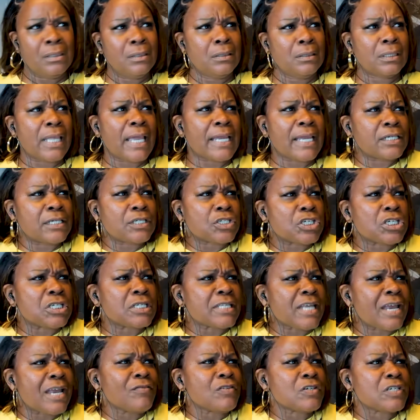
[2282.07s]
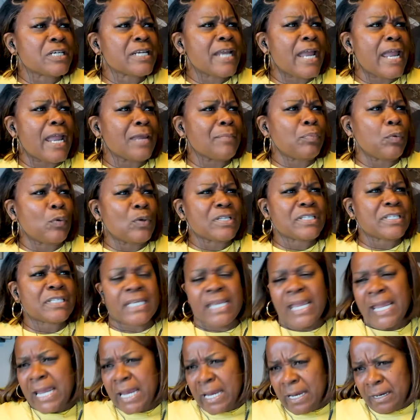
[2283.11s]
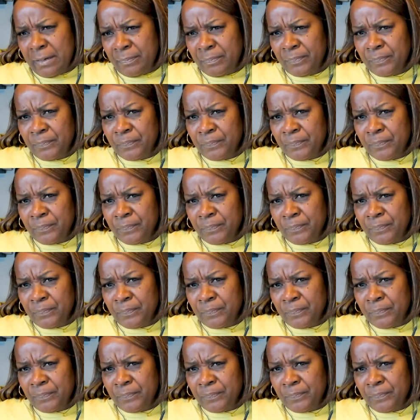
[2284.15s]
like, she's averaging 8 points a game.